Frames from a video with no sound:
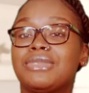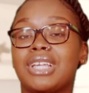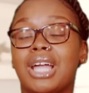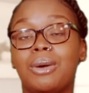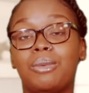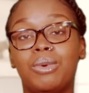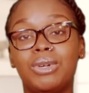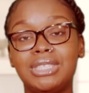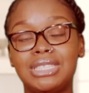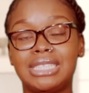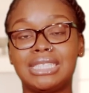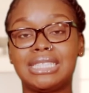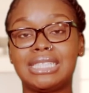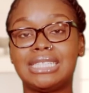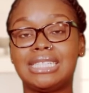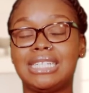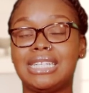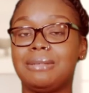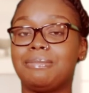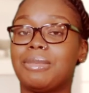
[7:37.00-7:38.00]
I wanted to
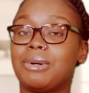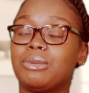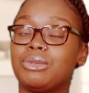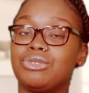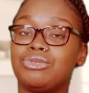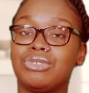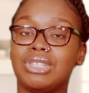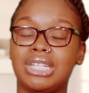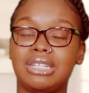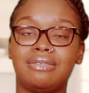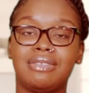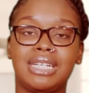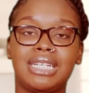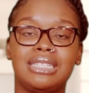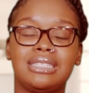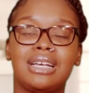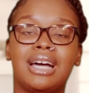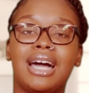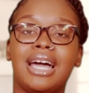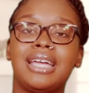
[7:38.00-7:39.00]
sleep. I was really, really
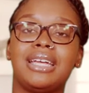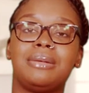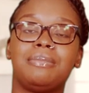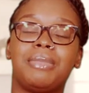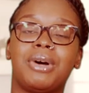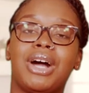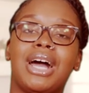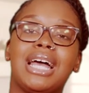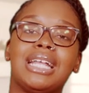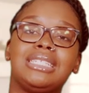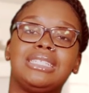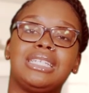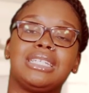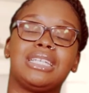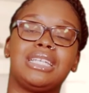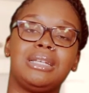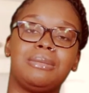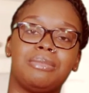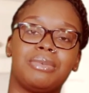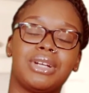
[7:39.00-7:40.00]
tired, but I had to
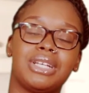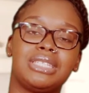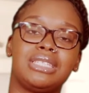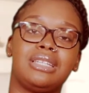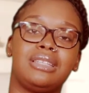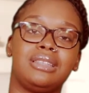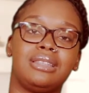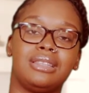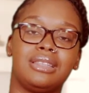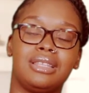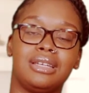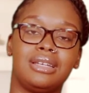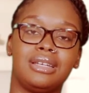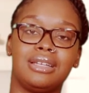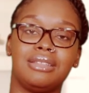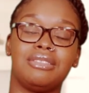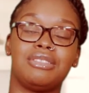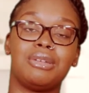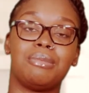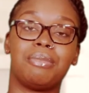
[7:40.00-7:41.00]
keep pressing
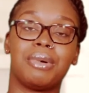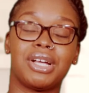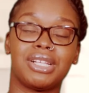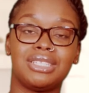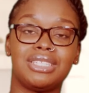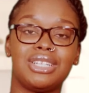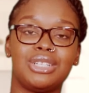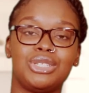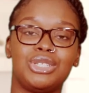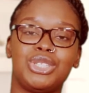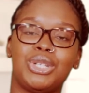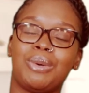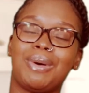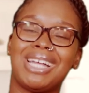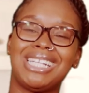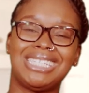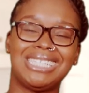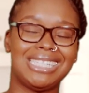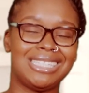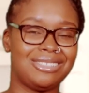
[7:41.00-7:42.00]
the button. So
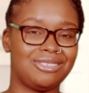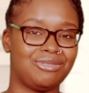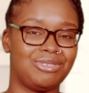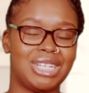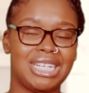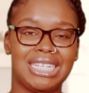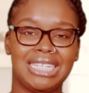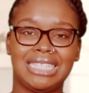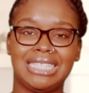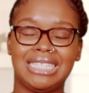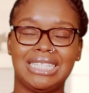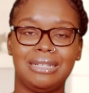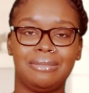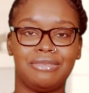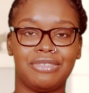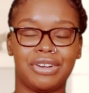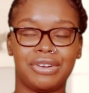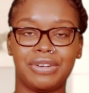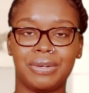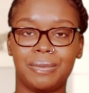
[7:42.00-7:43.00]
I didn't really sleep
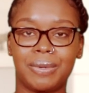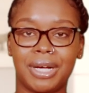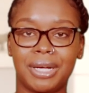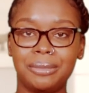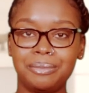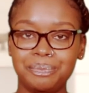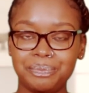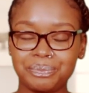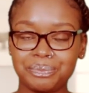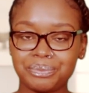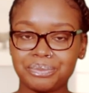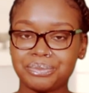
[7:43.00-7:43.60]
very well.